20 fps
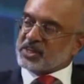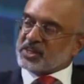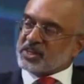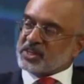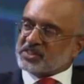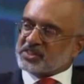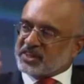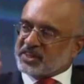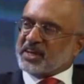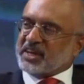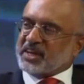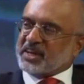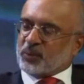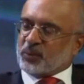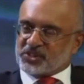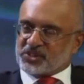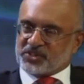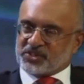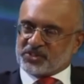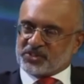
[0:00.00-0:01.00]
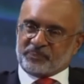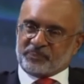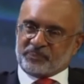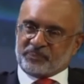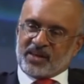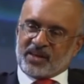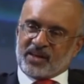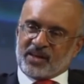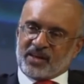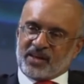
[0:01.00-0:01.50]
President, that's the key question.
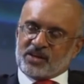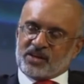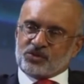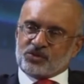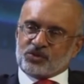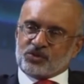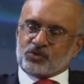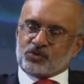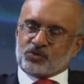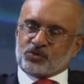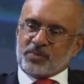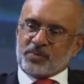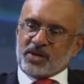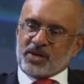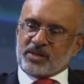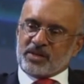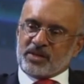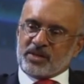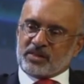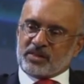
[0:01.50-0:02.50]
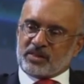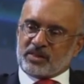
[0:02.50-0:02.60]
So to me,